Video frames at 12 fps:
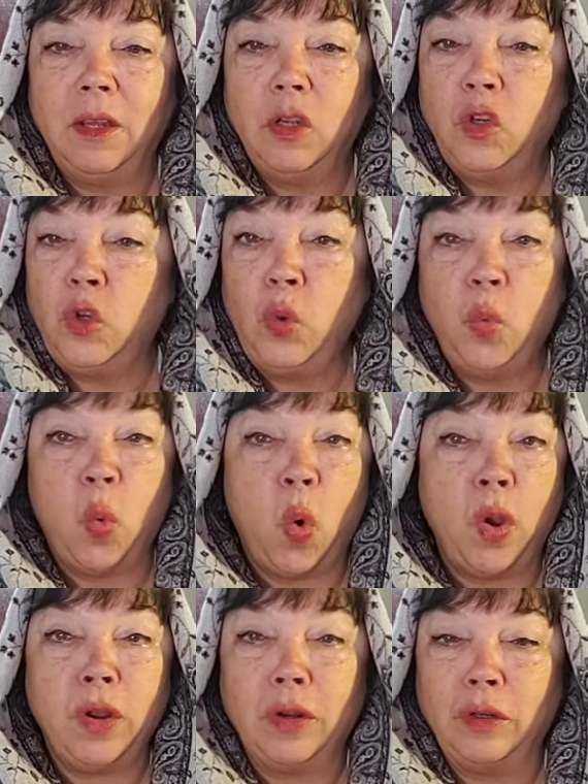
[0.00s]
Two
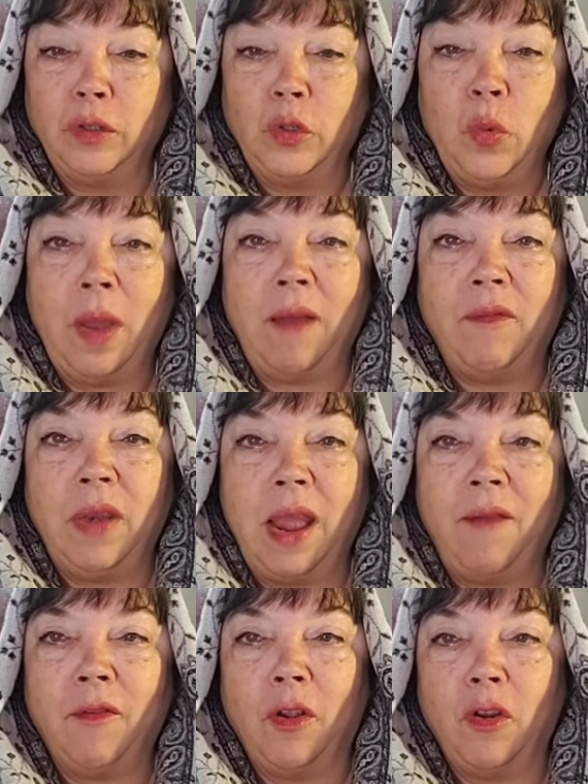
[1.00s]
warriors who have
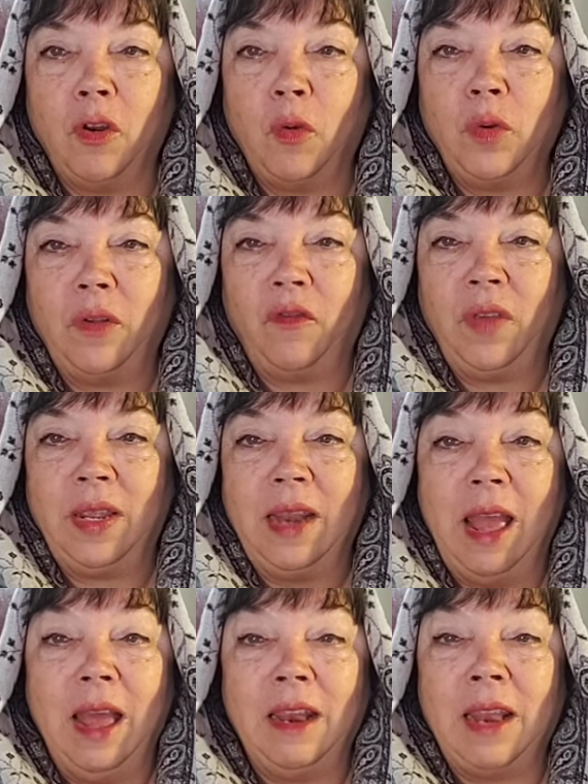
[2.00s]
never known defeat,
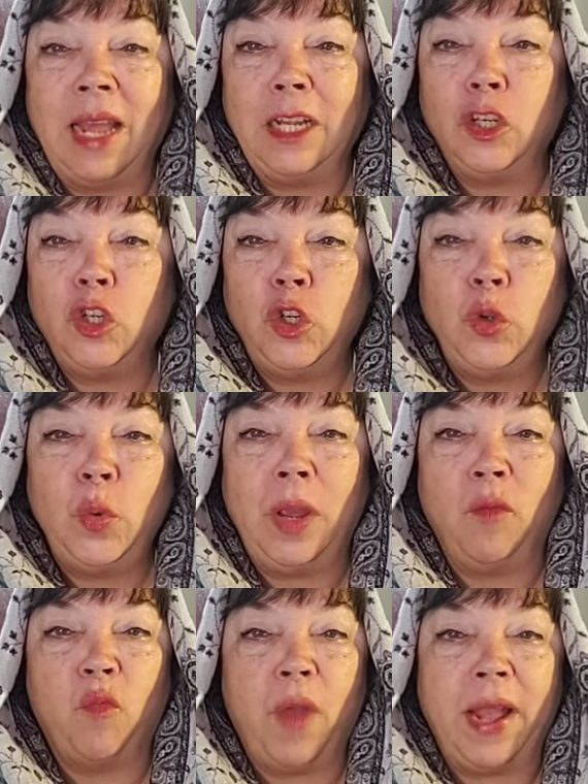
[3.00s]
like two
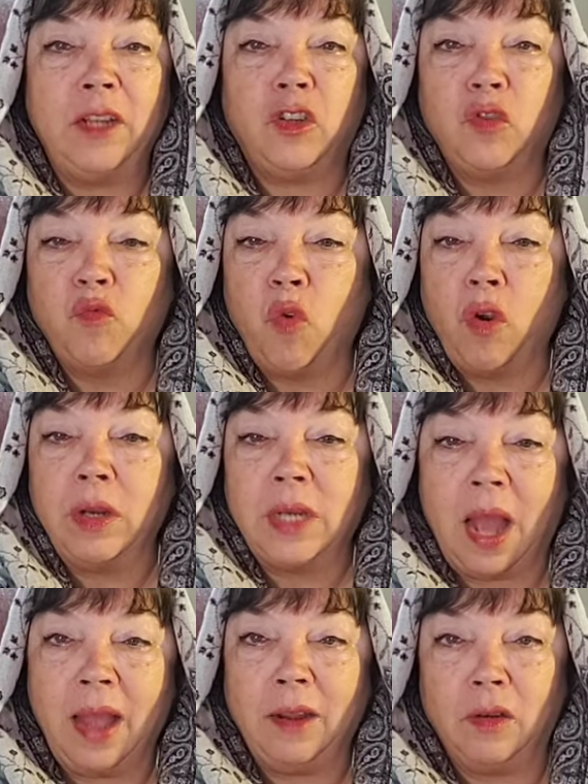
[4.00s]
enraged and roaring
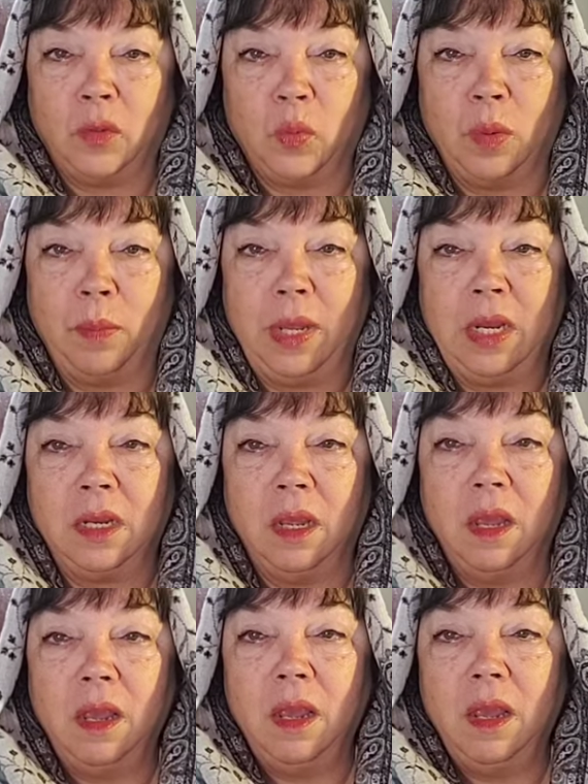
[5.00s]
tigers, will meet.
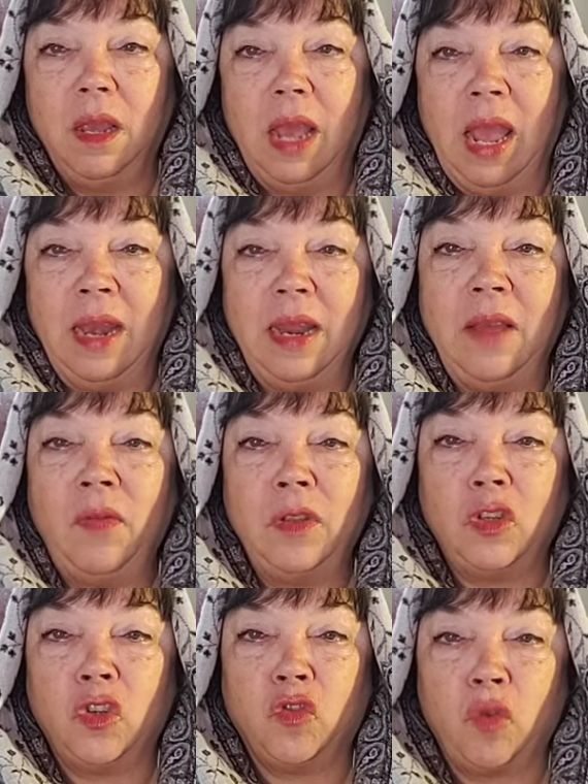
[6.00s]
And in the
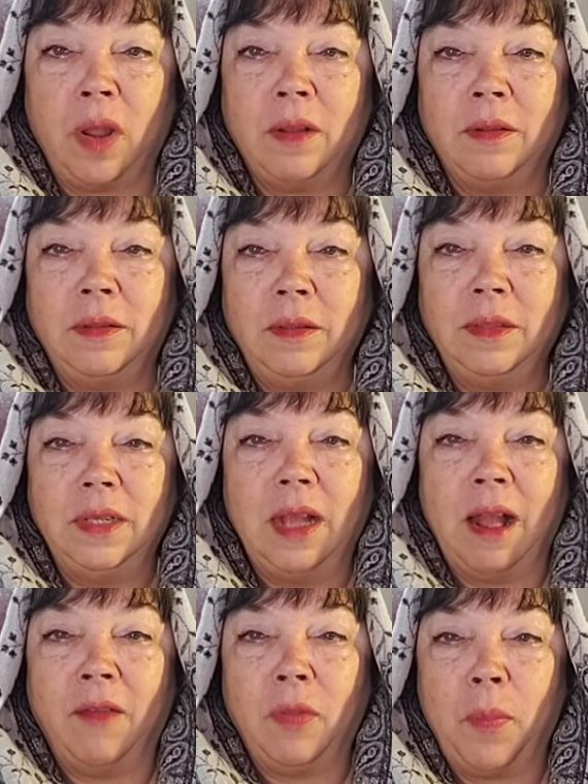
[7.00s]
struggle
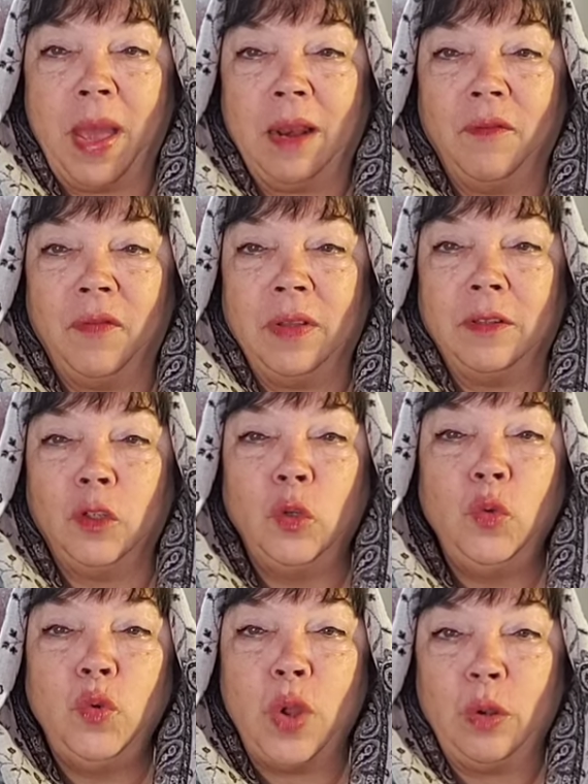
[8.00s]
on the battlefield, who
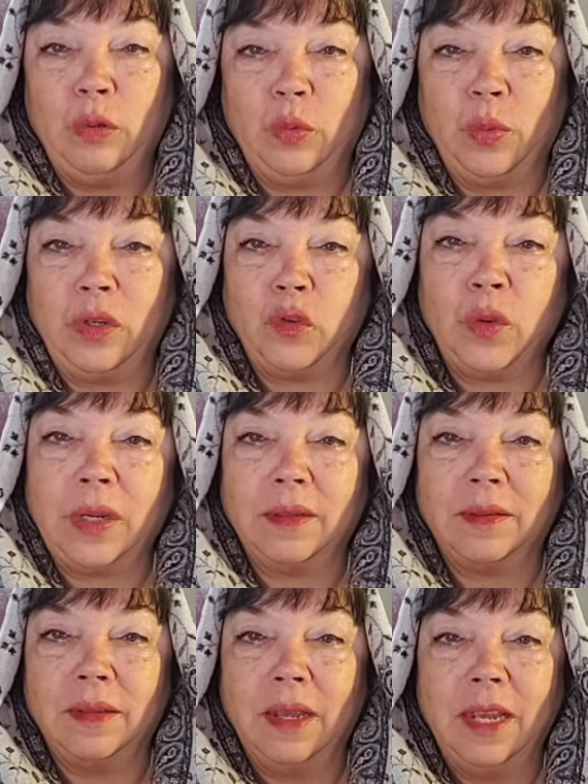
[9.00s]
knows what
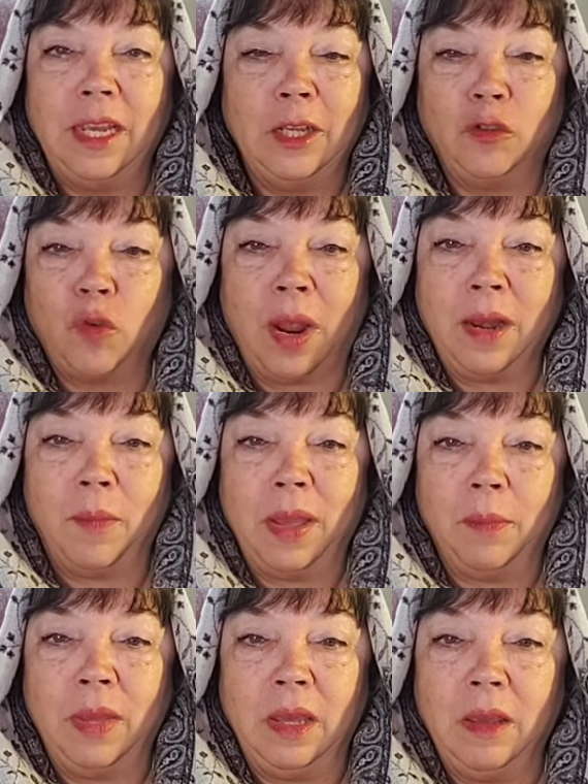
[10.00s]
tricks he'll try to
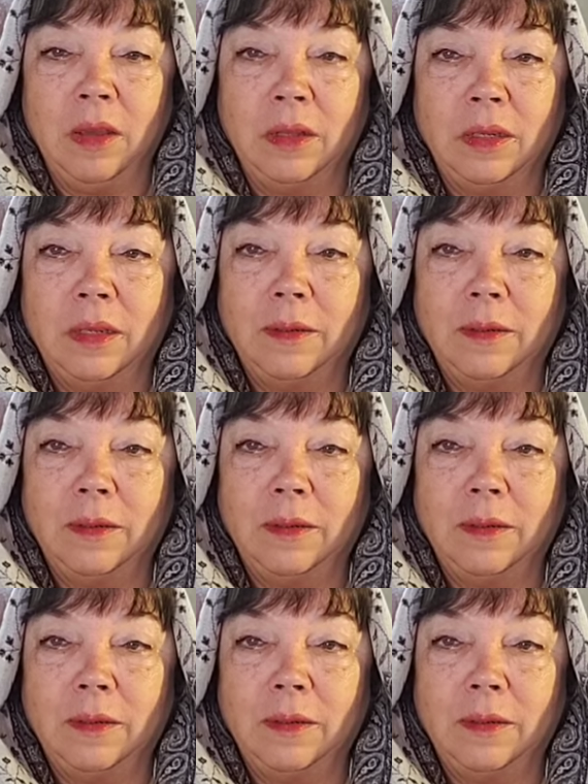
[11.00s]
make me yield?